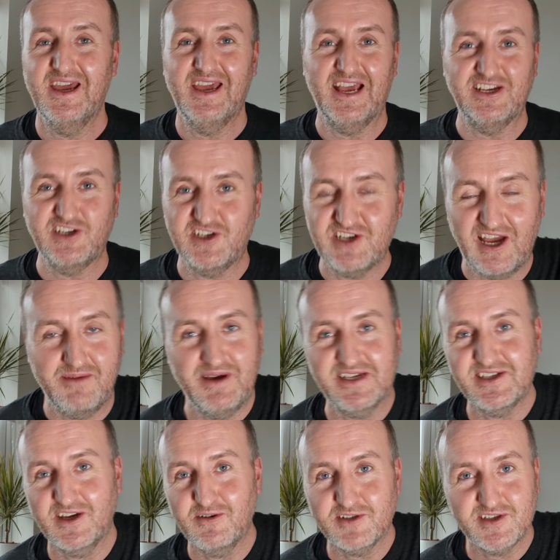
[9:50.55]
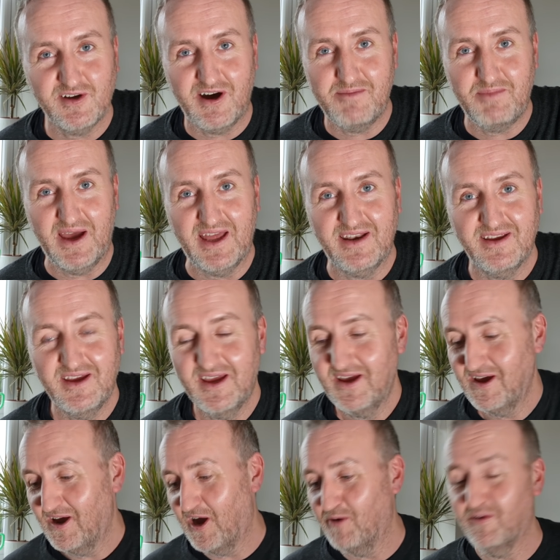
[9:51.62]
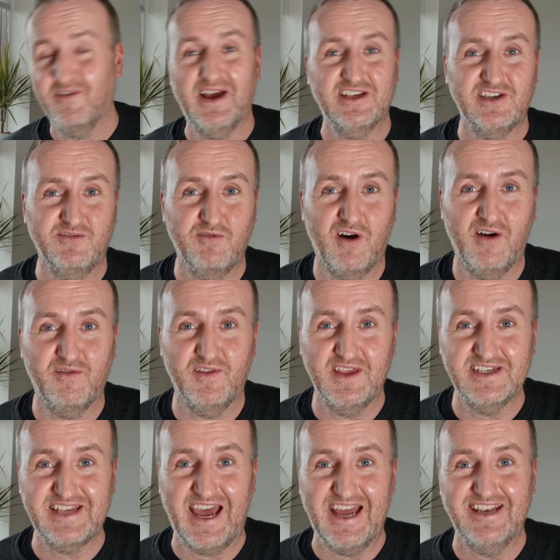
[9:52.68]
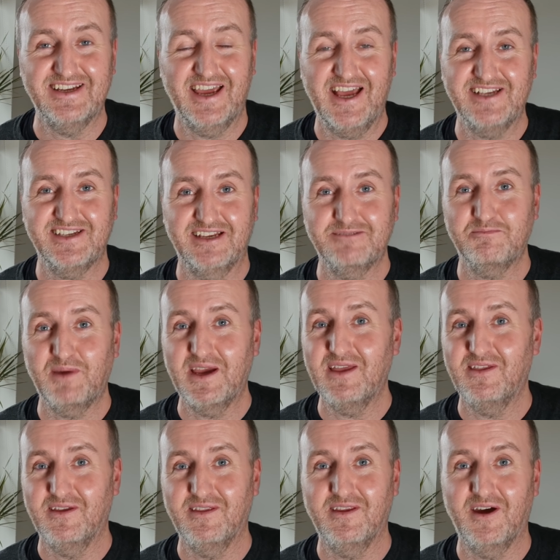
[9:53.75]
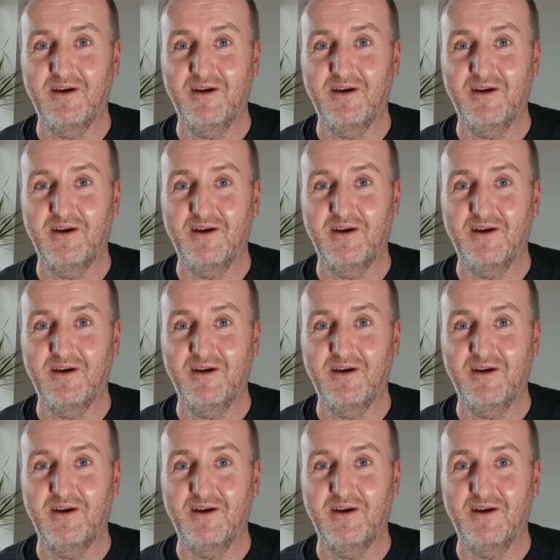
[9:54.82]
It's a shame it hasn't got sideband. I would have actually rather this had SSB than